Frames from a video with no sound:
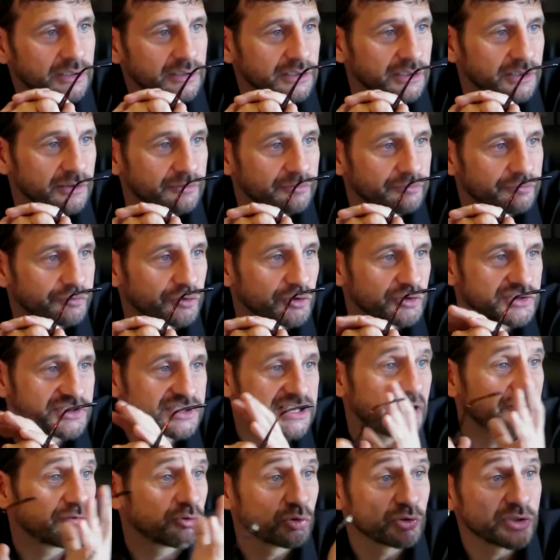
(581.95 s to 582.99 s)
you know, for
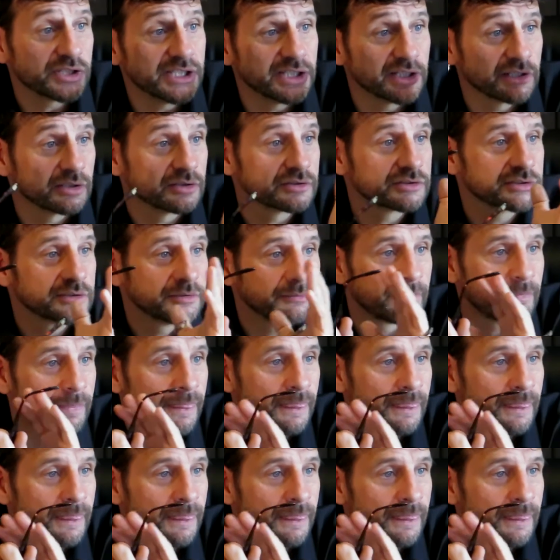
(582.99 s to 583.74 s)
several years.